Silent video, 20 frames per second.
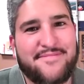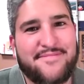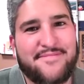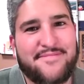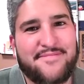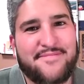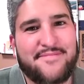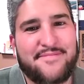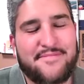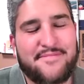
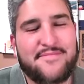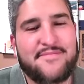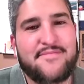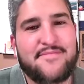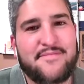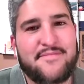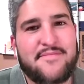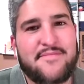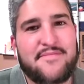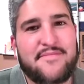
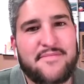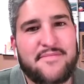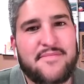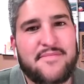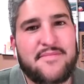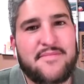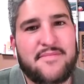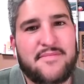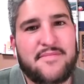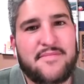
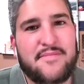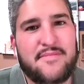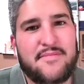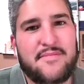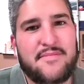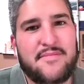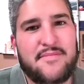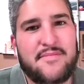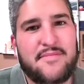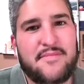
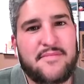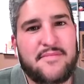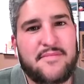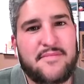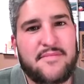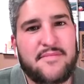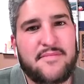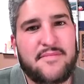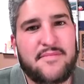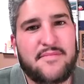
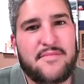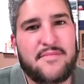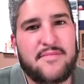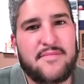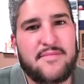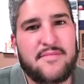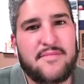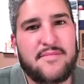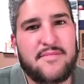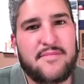
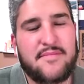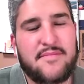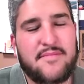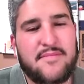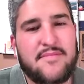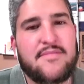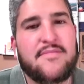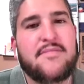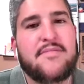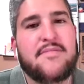
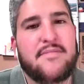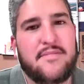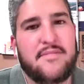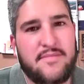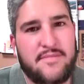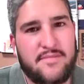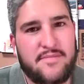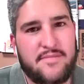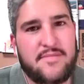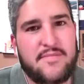
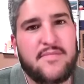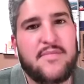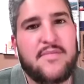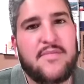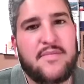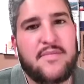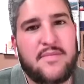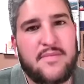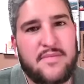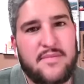
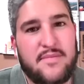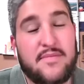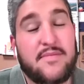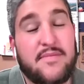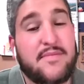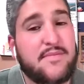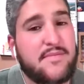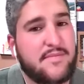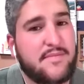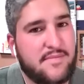
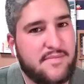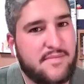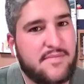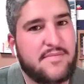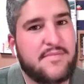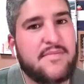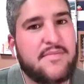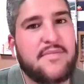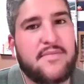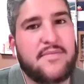
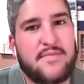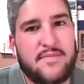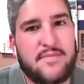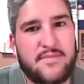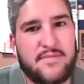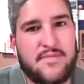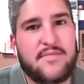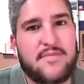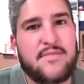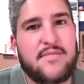
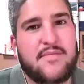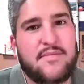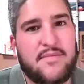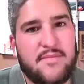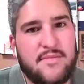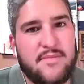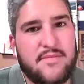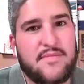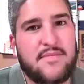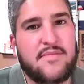
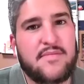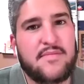(silent)